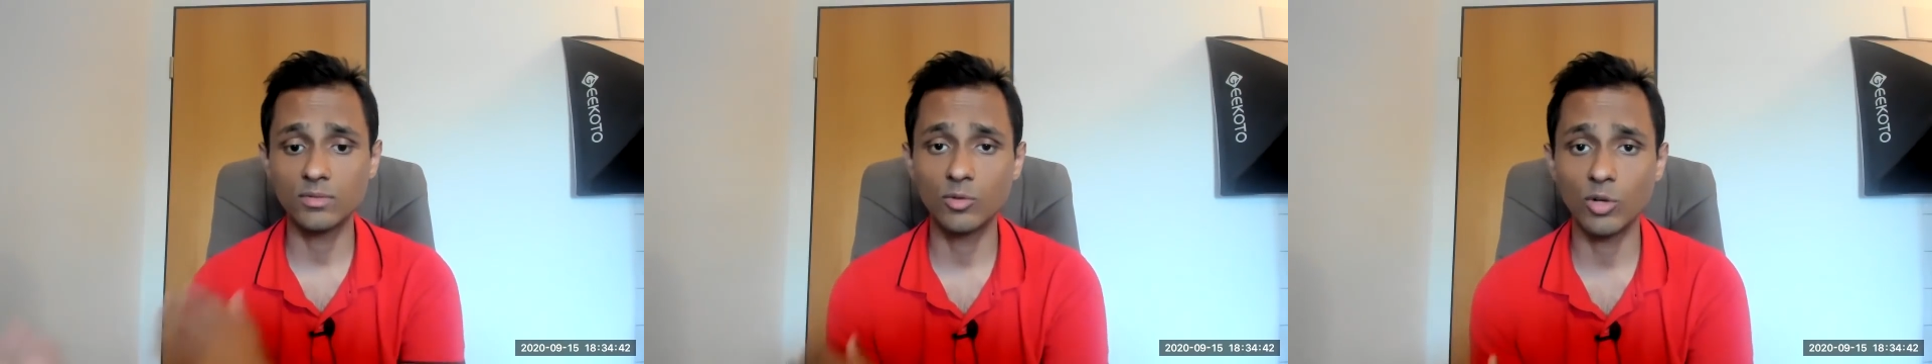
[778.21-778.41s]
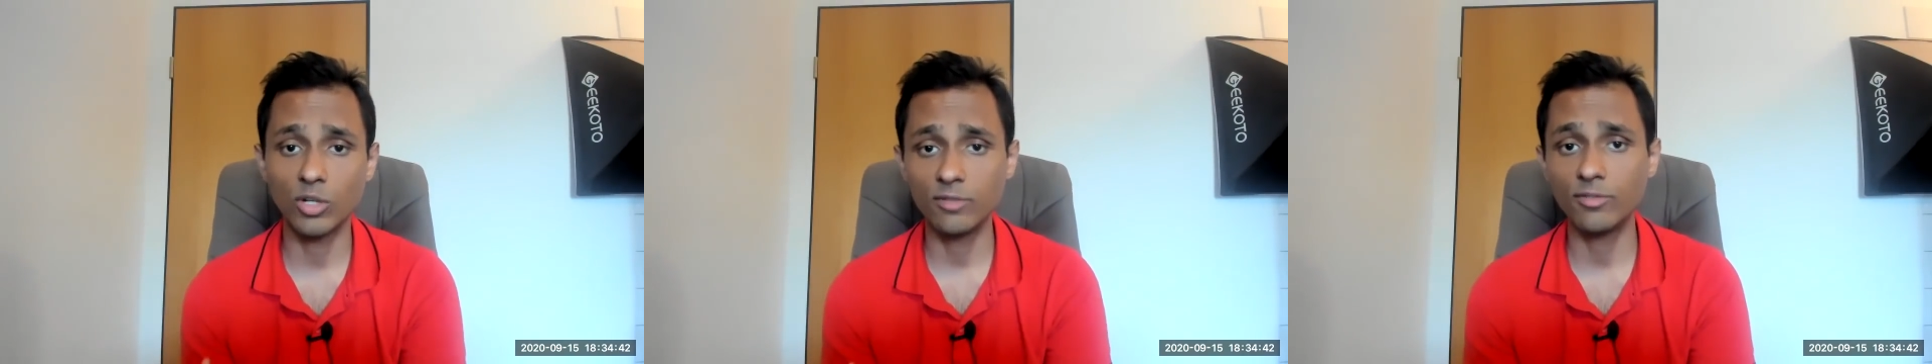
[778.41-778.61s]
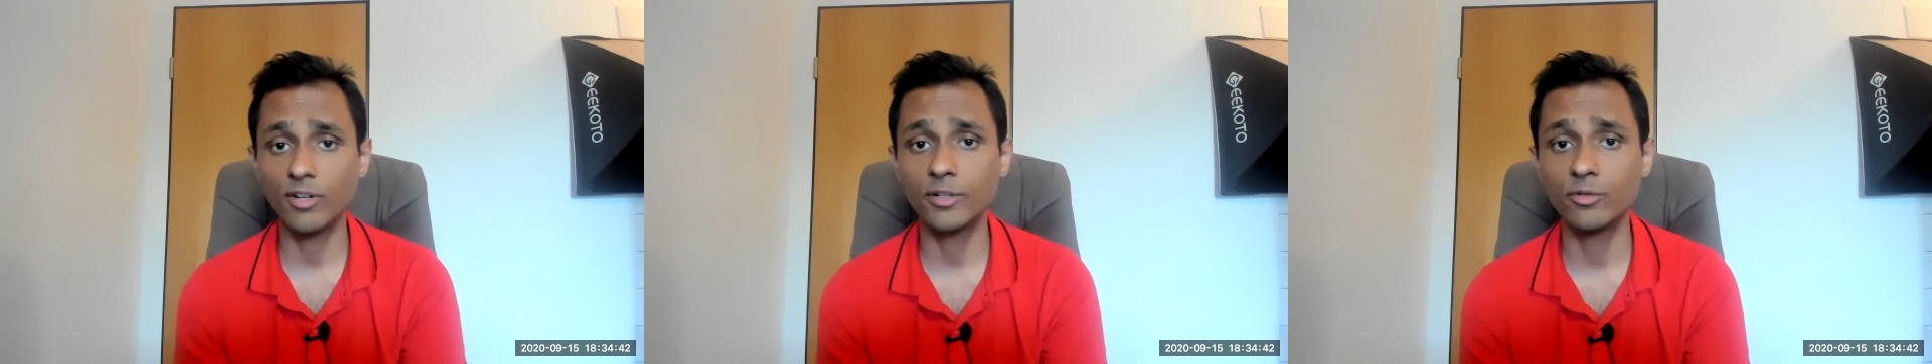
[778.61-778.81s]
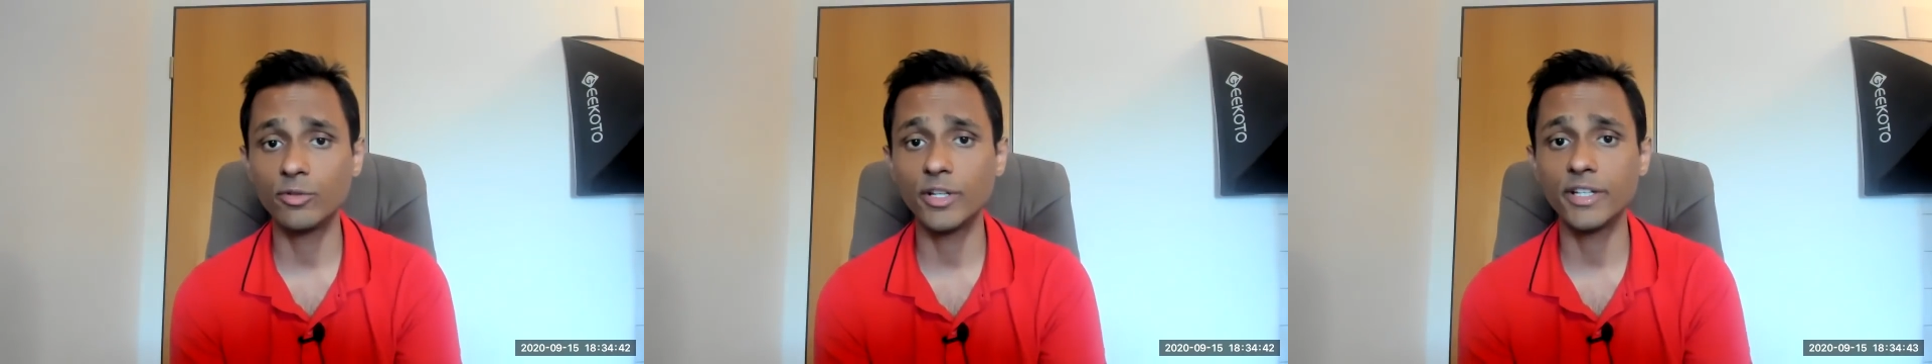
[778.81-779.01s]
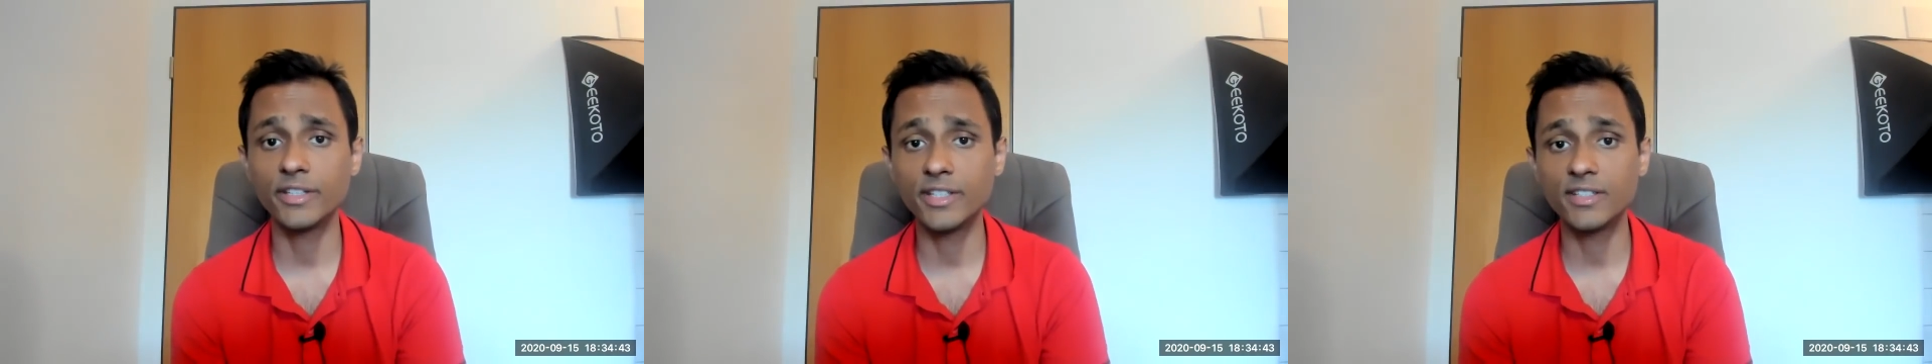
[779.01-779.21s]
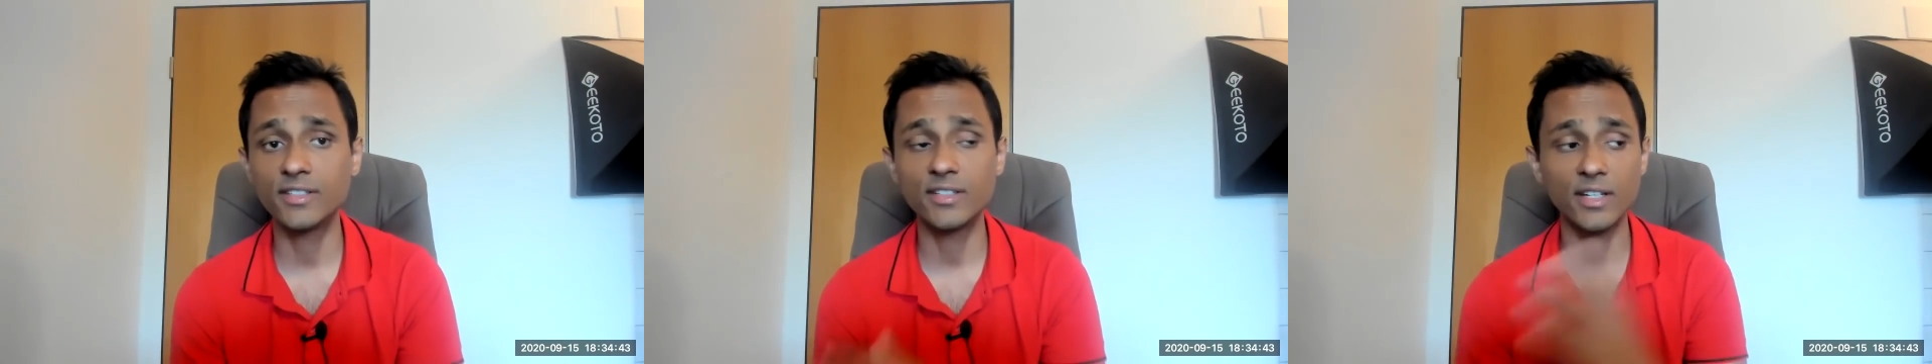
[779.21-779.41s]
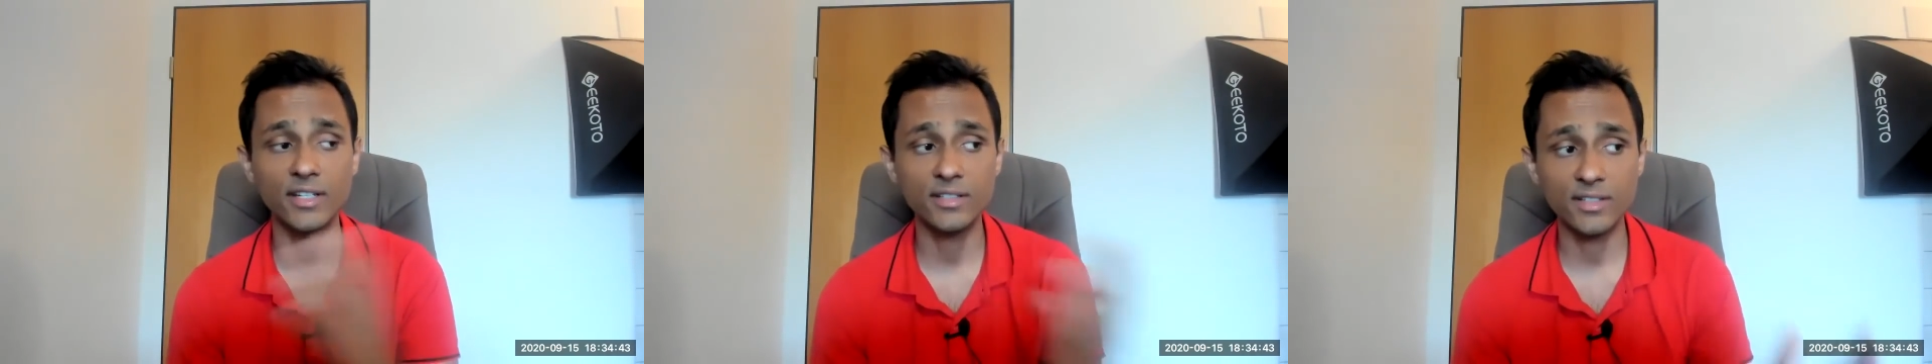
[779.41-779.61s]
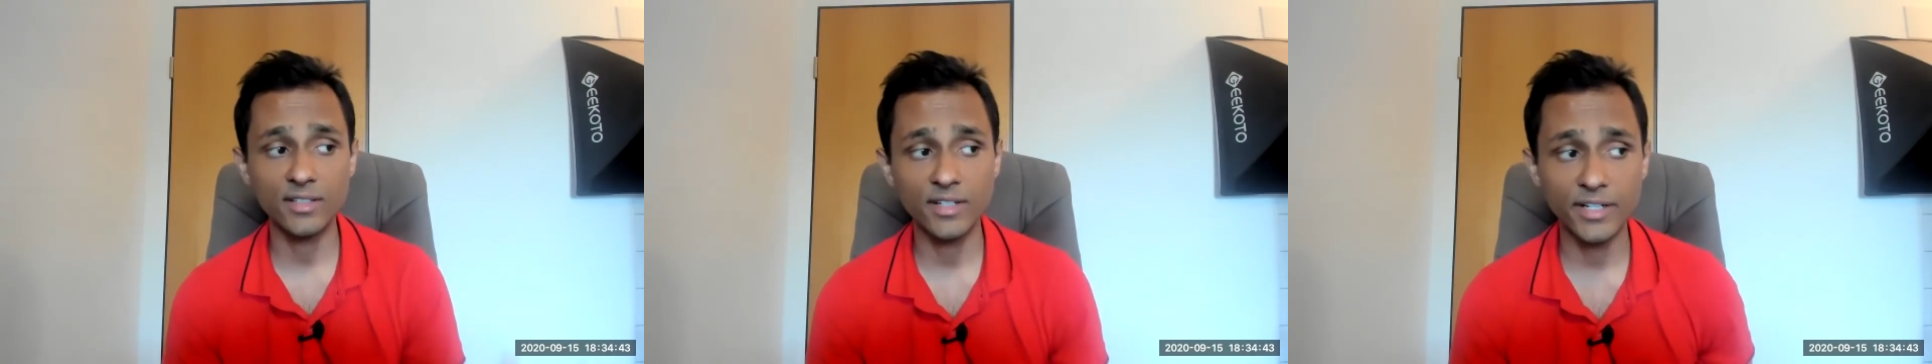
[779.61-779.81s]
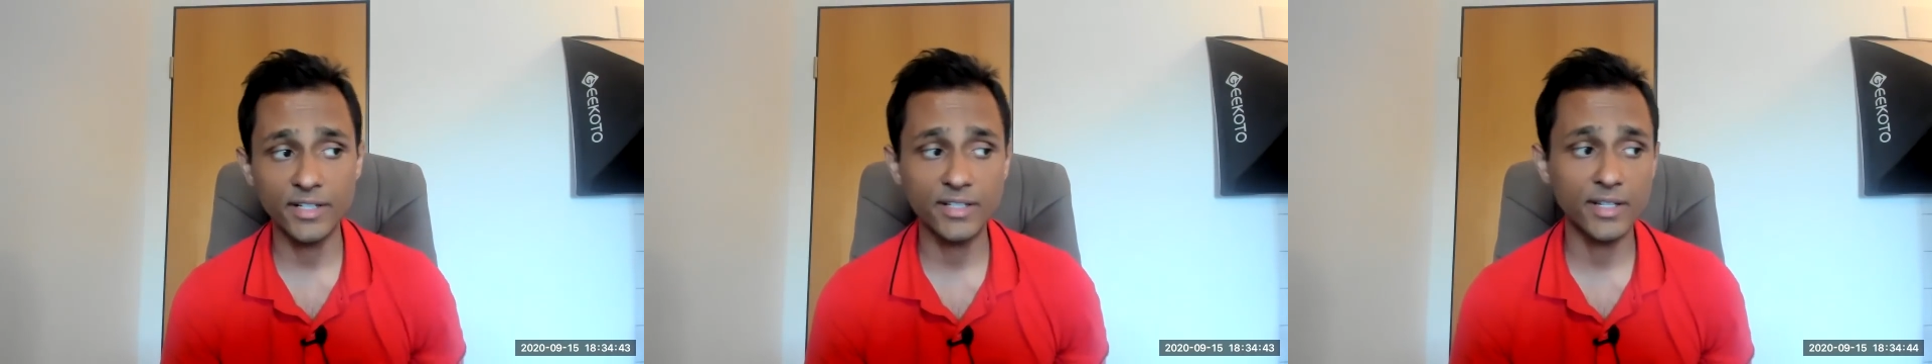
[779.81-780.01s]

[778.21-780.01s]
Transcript: qualified to take diksha, it's a great